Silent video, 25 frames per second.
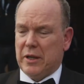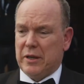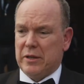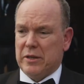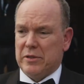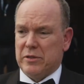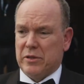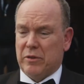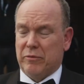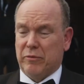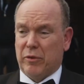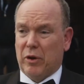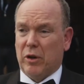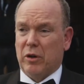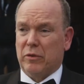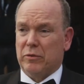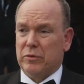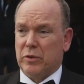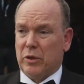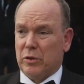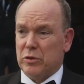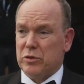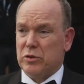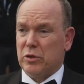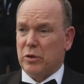is involved
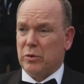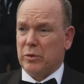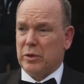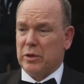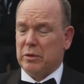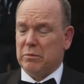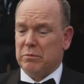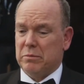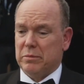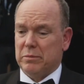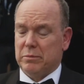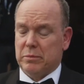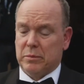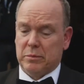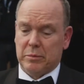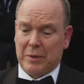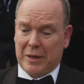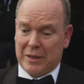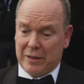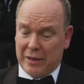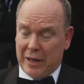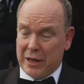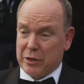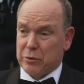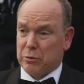also in
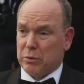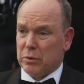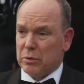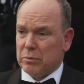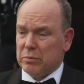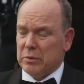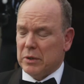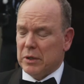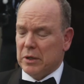bilateral